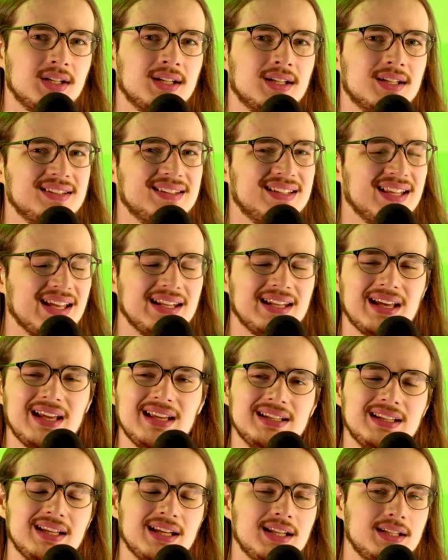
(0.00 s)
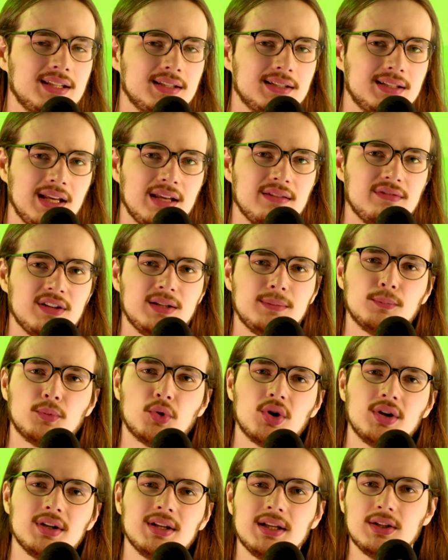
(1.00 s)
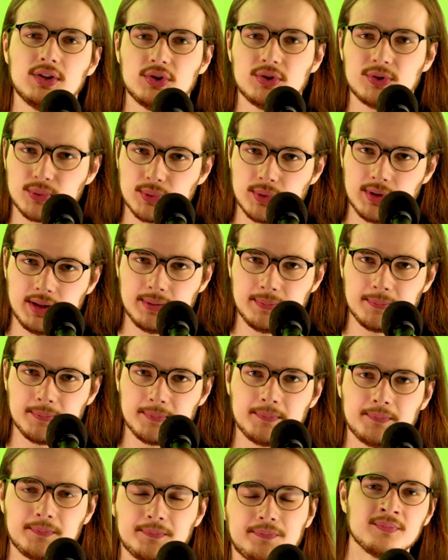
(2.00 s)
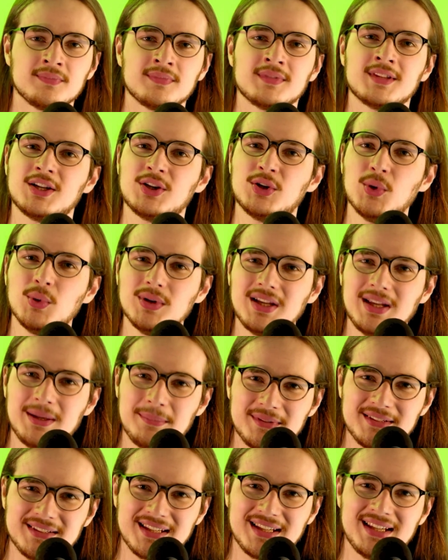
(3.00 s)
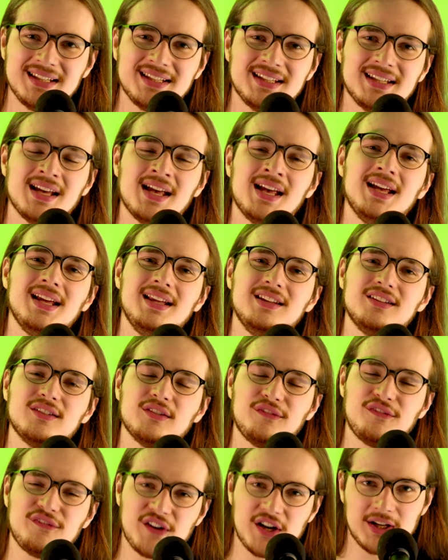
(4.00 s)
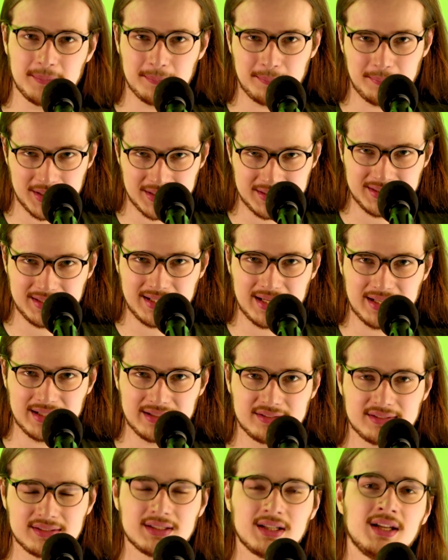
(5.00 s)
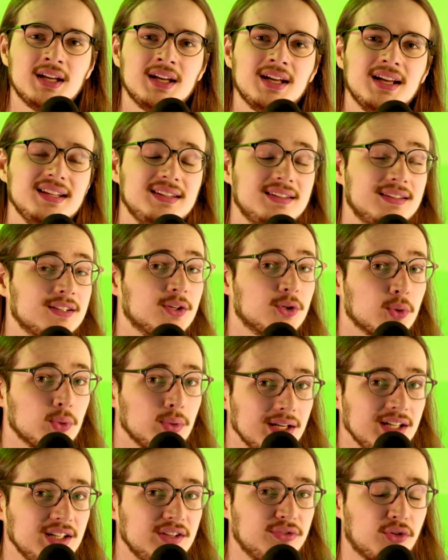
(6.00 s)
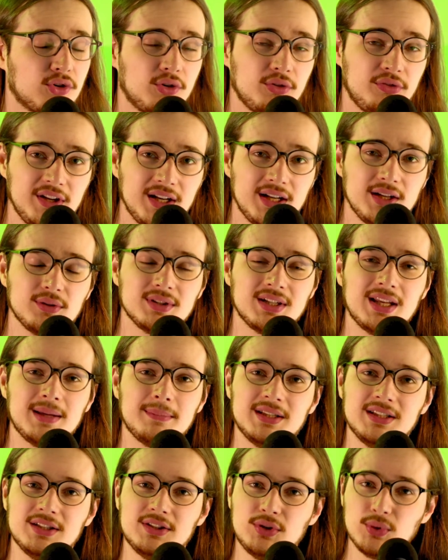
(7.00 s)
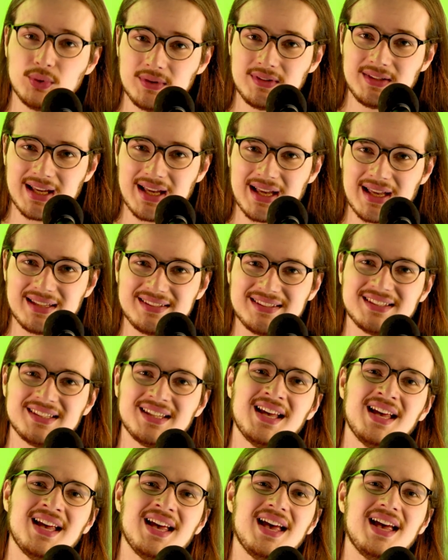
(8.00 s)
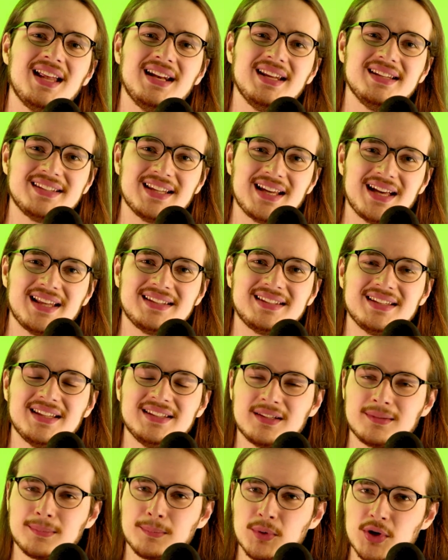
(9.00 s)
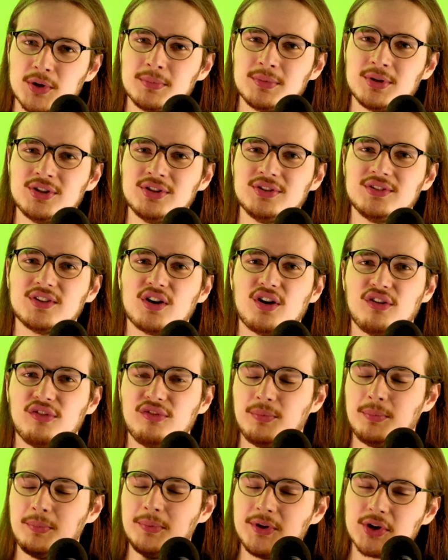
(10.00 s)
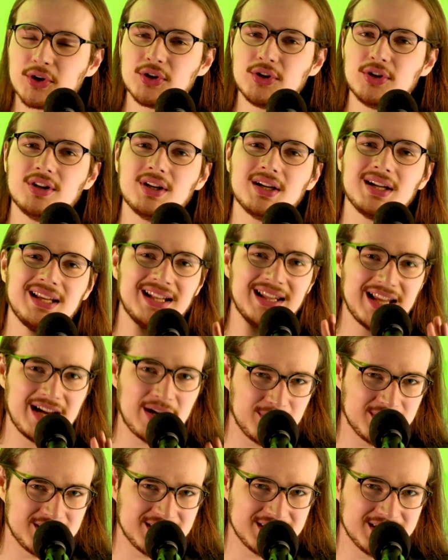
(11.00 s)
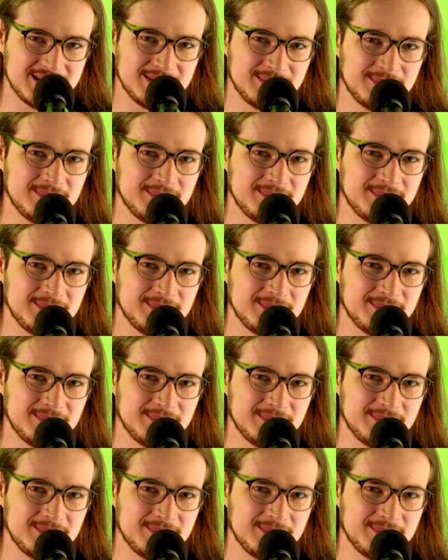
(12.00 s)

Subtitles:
then I can't give it more than a 3. CoolGames Inc. is a fun podcast. It's great for video game enthusiasts, and it has its moments of pure hilarity.